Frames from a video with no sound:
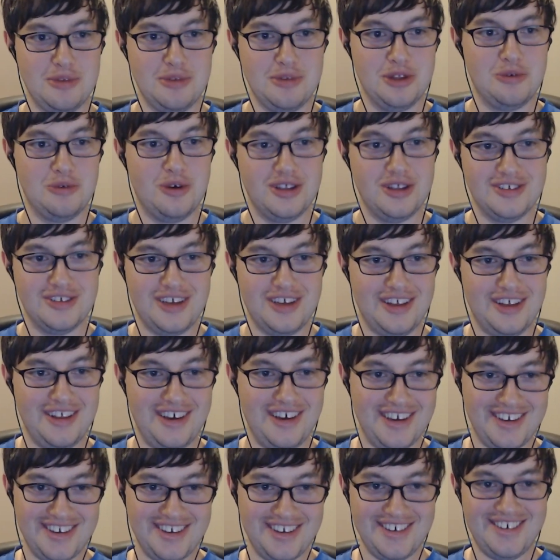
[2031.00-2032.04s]
of the ones I
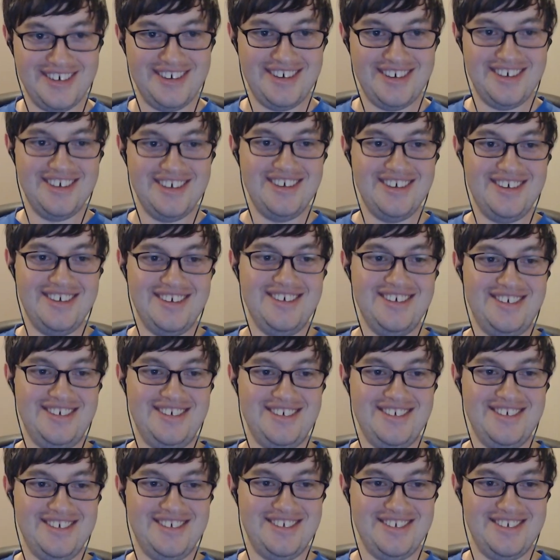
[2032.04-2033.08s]
like.
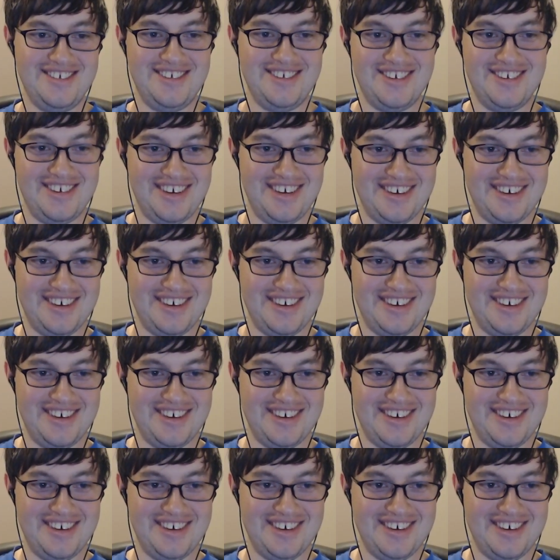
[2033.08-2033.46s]
So yeah.